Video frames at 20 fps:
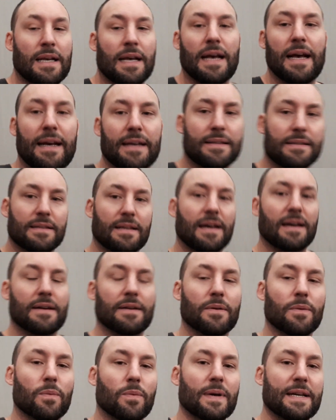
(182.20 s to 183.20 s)
and
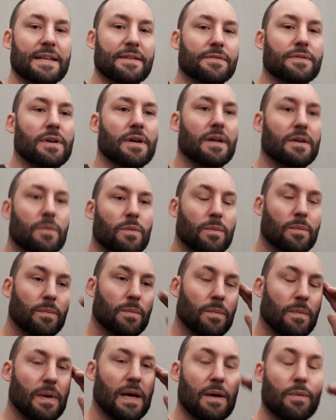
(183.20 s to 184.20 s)
whenever
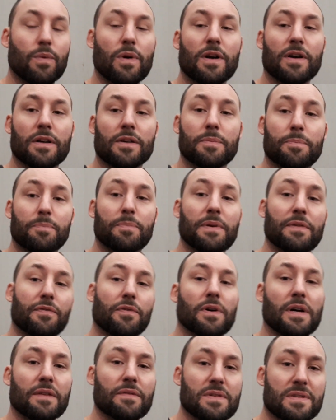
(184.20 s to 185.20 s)
I work,
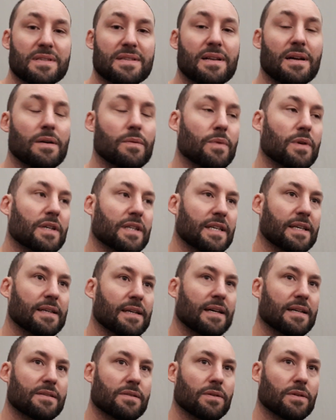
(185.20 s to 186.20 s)
before I even start working,
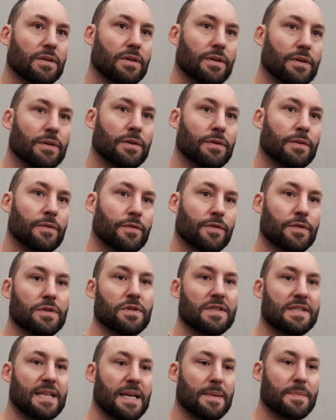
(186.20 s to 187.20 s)
I sort of go through
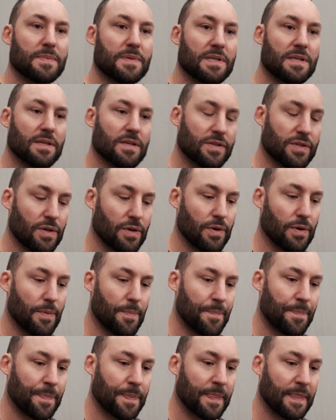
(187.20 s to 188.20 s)
the steps. So
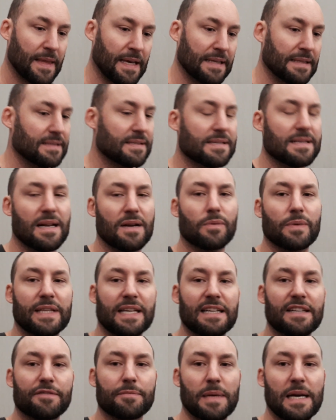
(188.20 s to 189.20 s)
this is like when
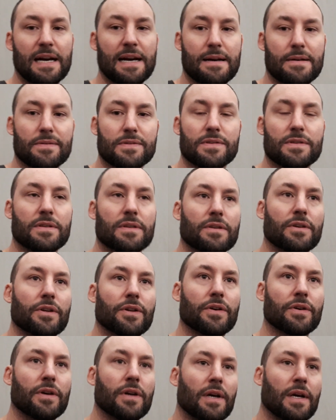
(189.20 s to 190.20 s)
I leave my house,
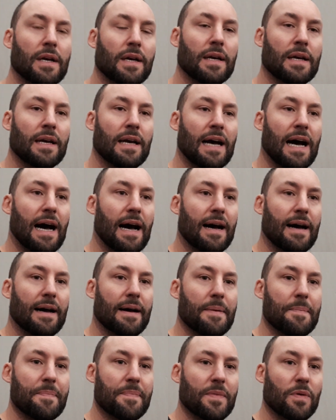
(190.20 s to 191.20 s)

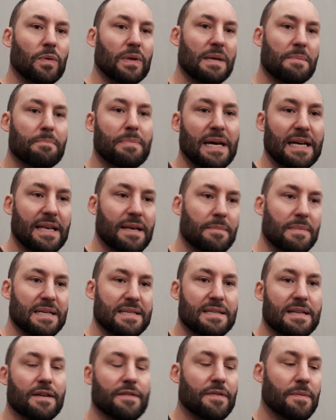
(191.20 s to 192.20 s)
when I'm packing my
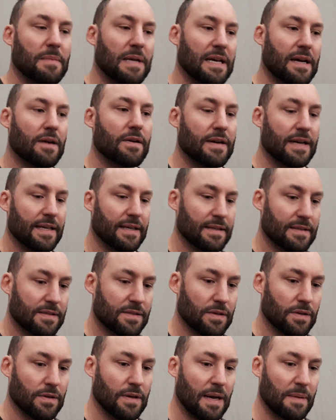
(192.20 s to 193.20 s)
stuff, I'm like, all right,
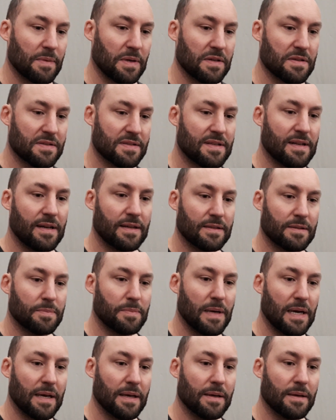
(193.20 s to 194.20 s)
so I'm going to
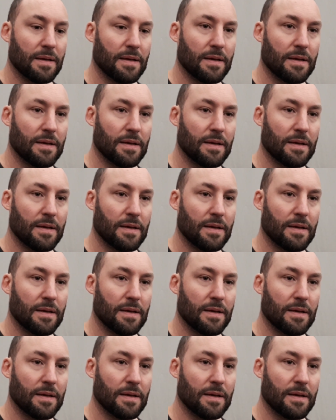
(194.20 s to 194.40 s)
start by